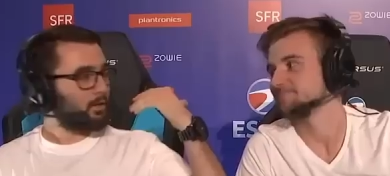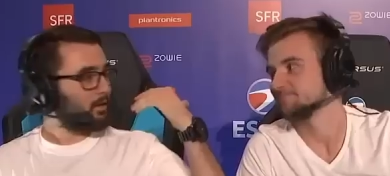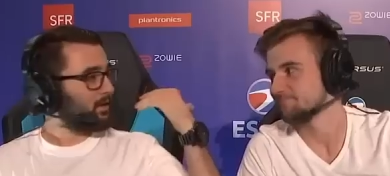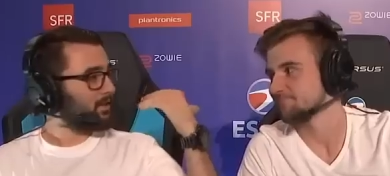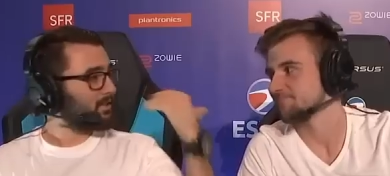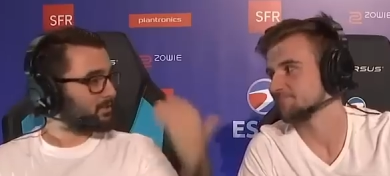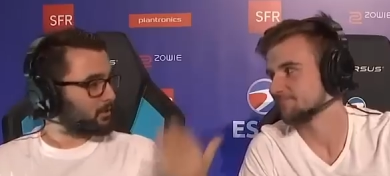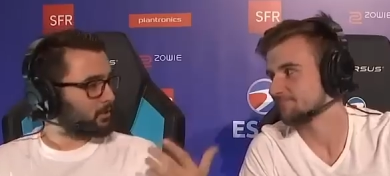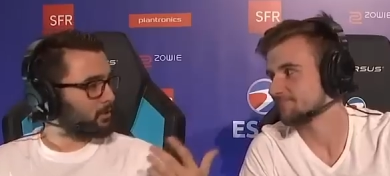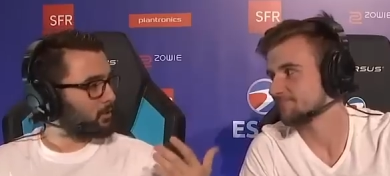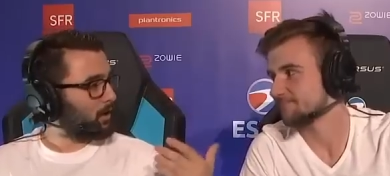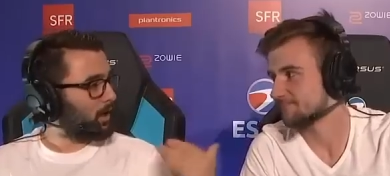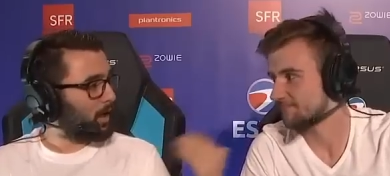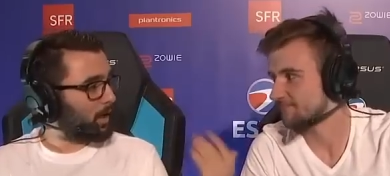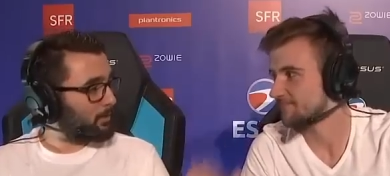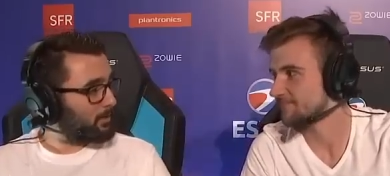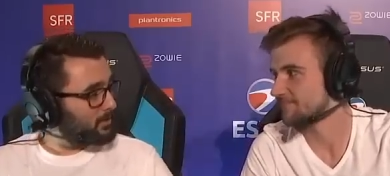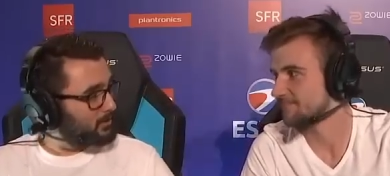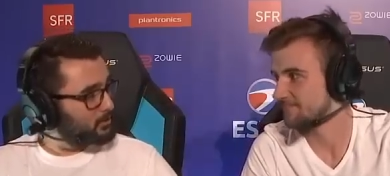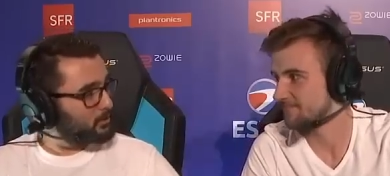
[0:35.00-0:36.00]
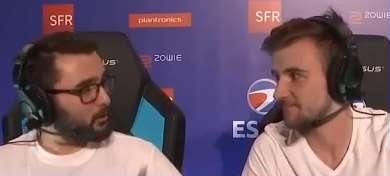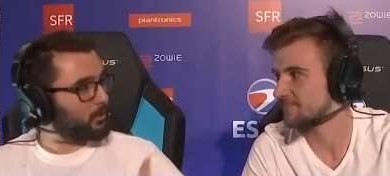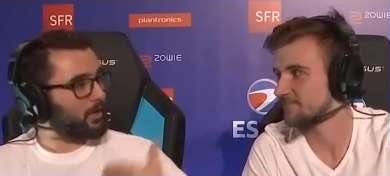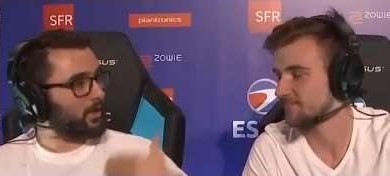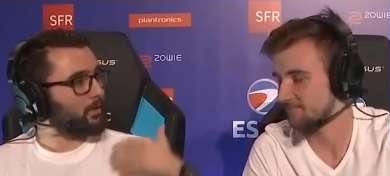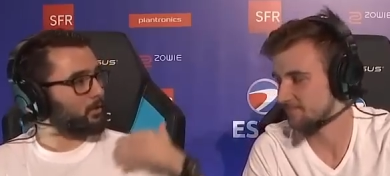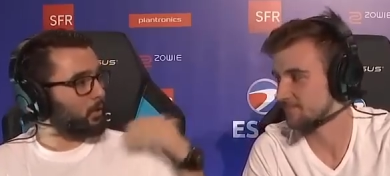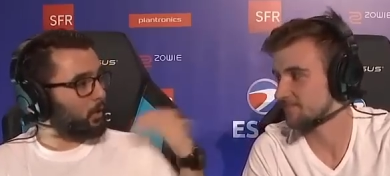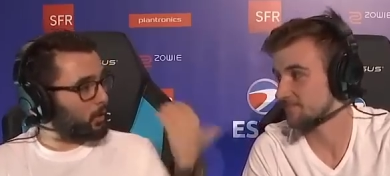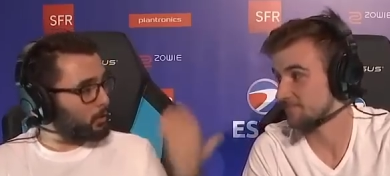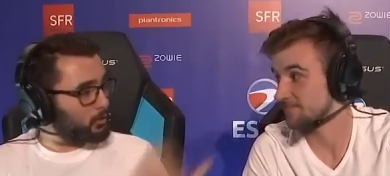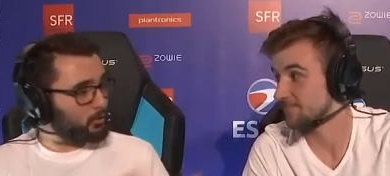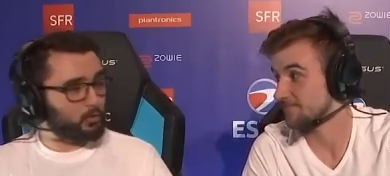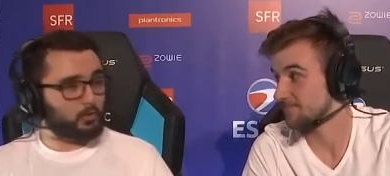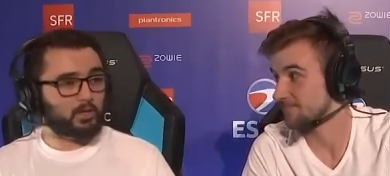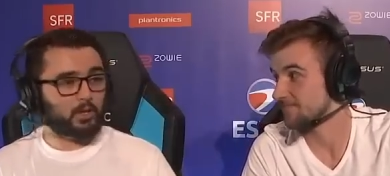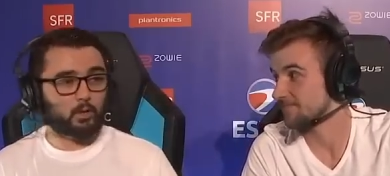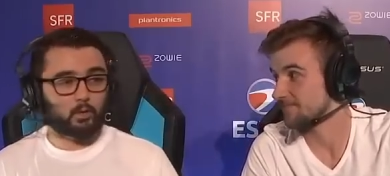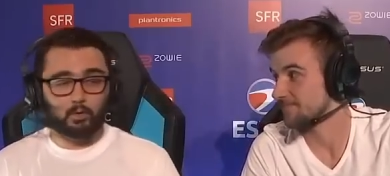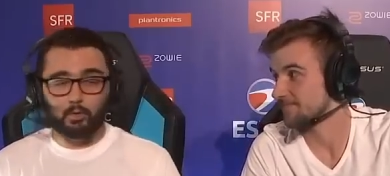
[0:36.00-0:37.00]
Speaker 1: The croissant. The croissant.
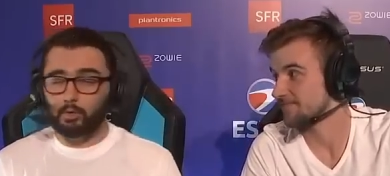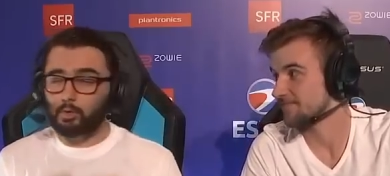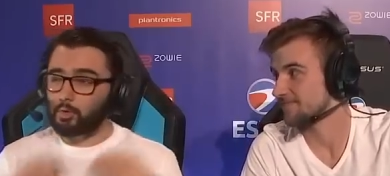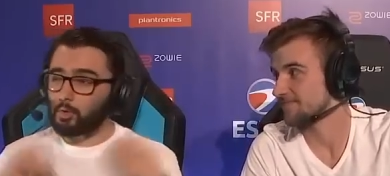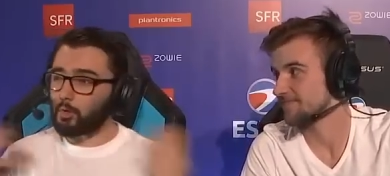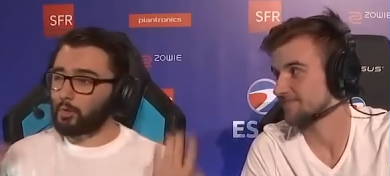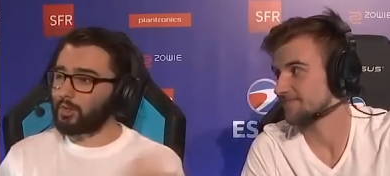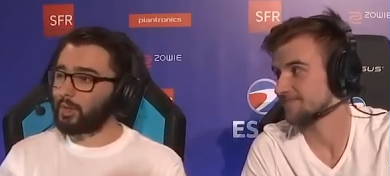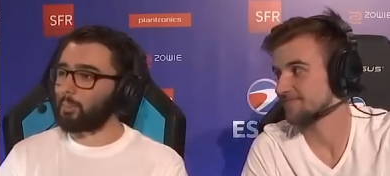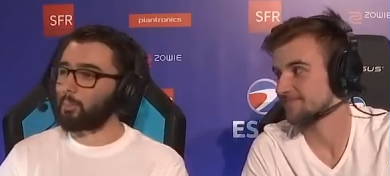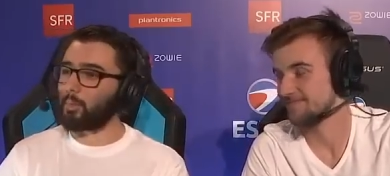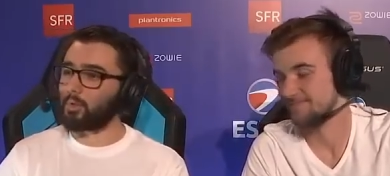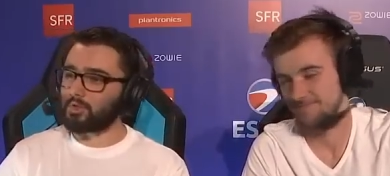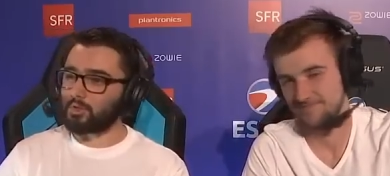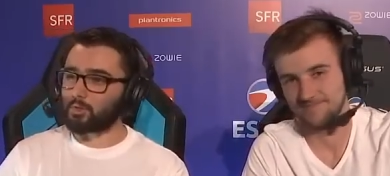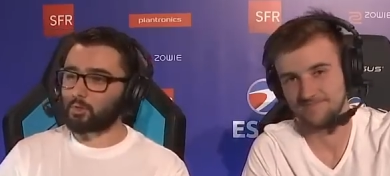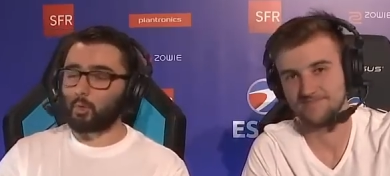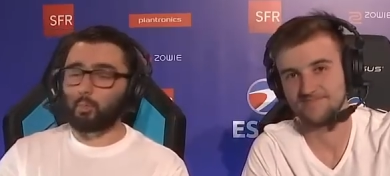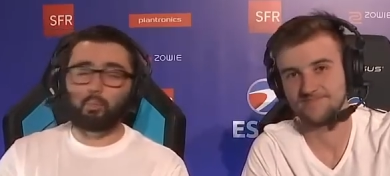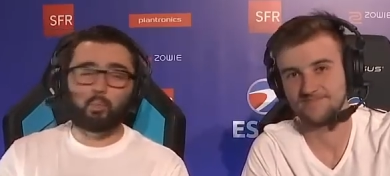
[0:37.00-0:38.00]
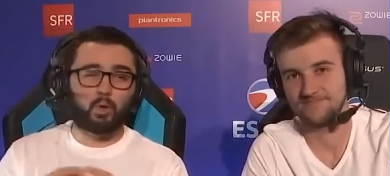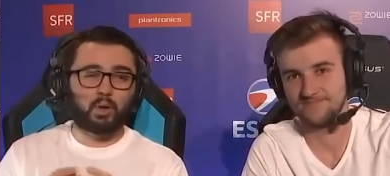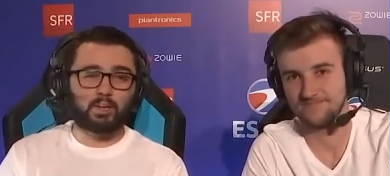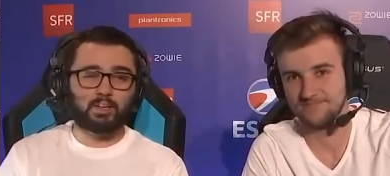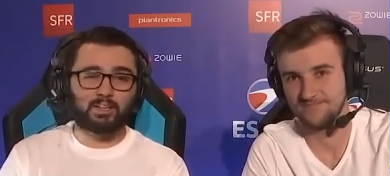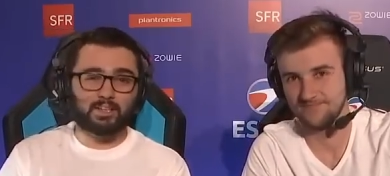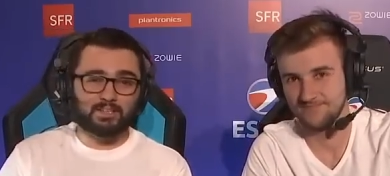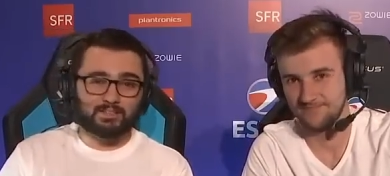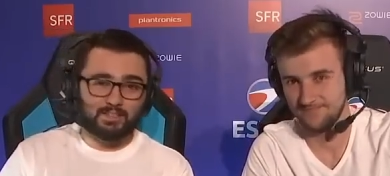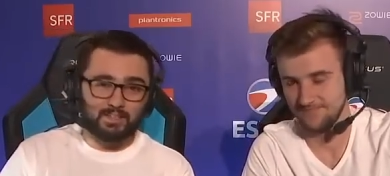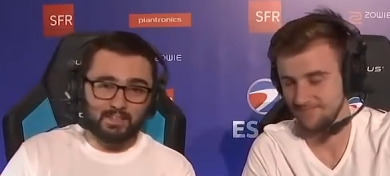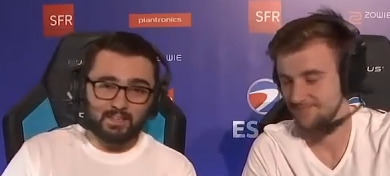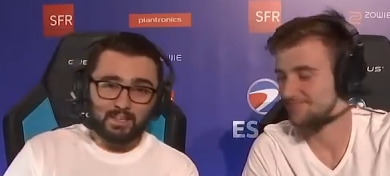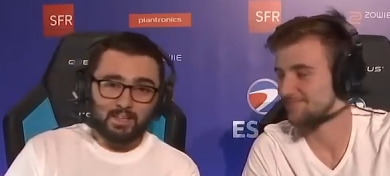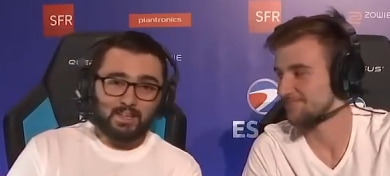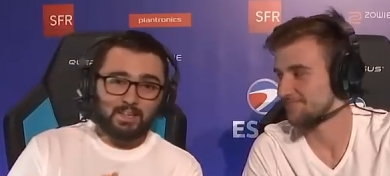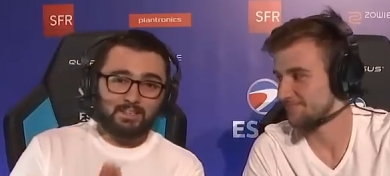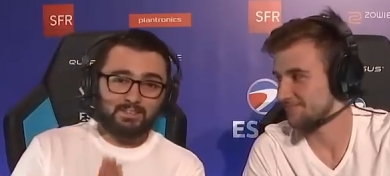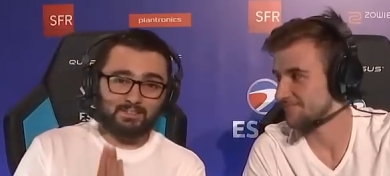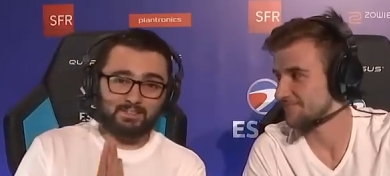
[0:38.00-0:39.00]
Well, today we had some good
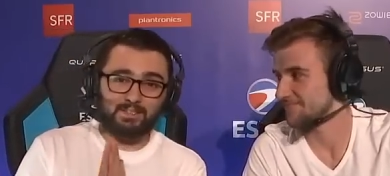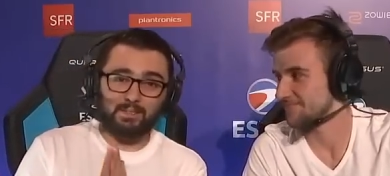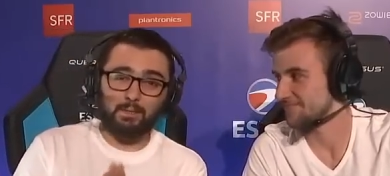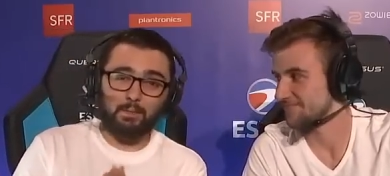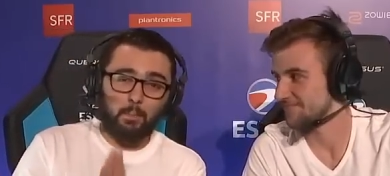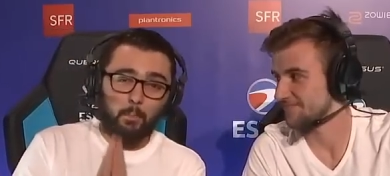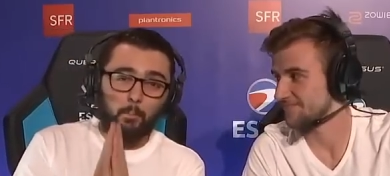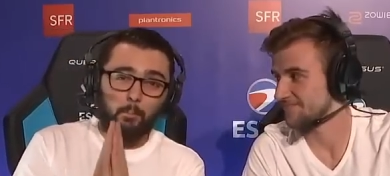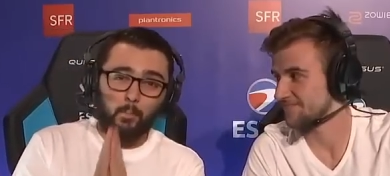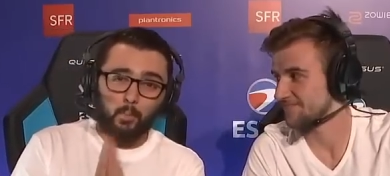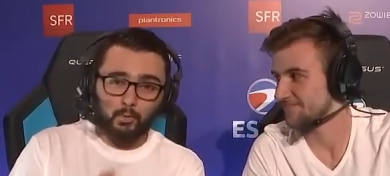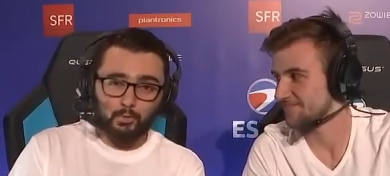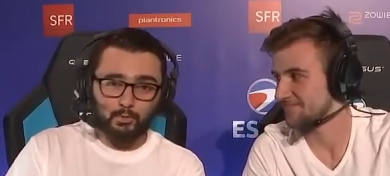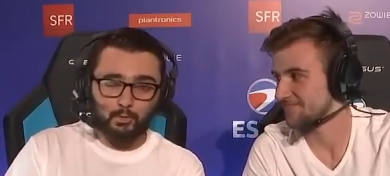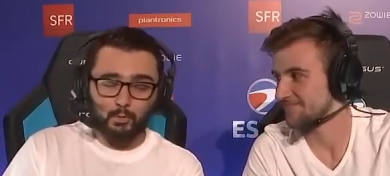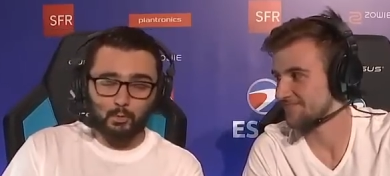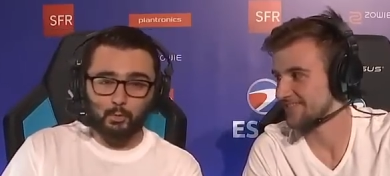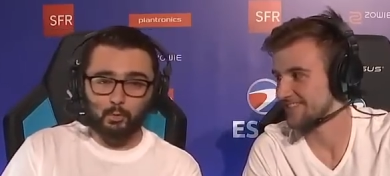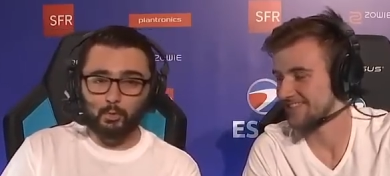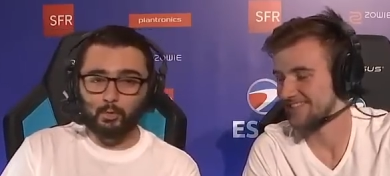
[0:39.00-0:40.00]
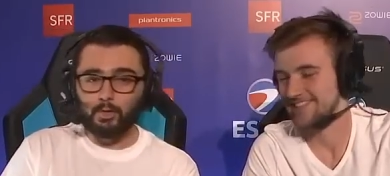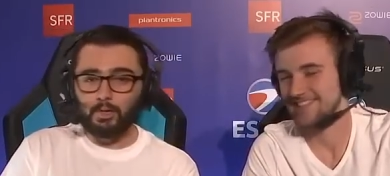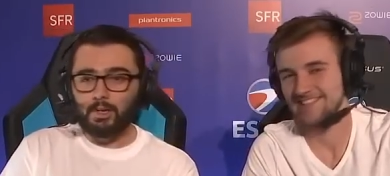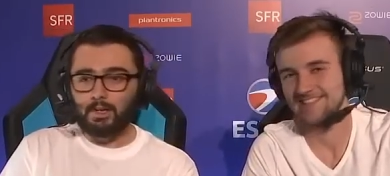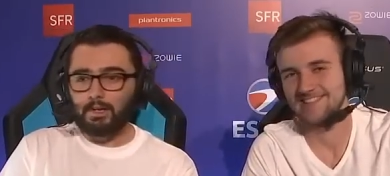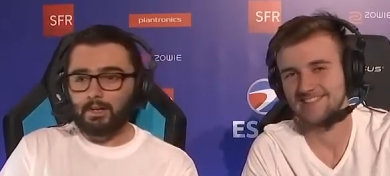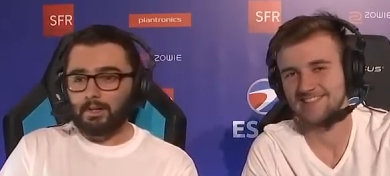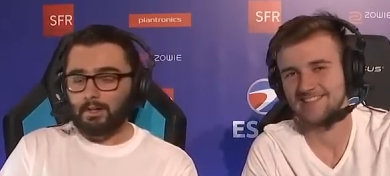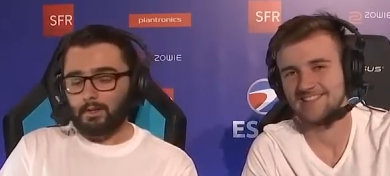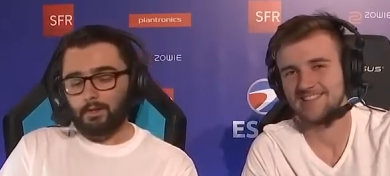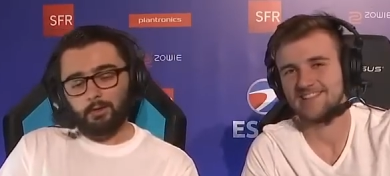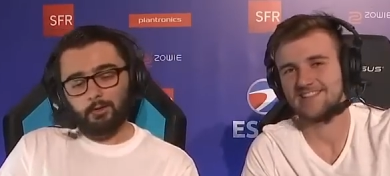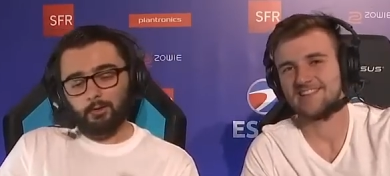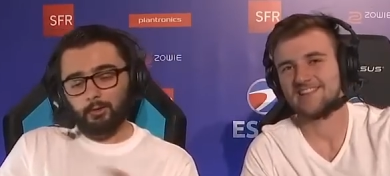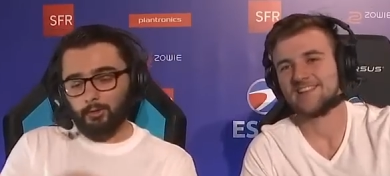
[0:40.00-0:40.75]
chocolate. Apparently it's, uh,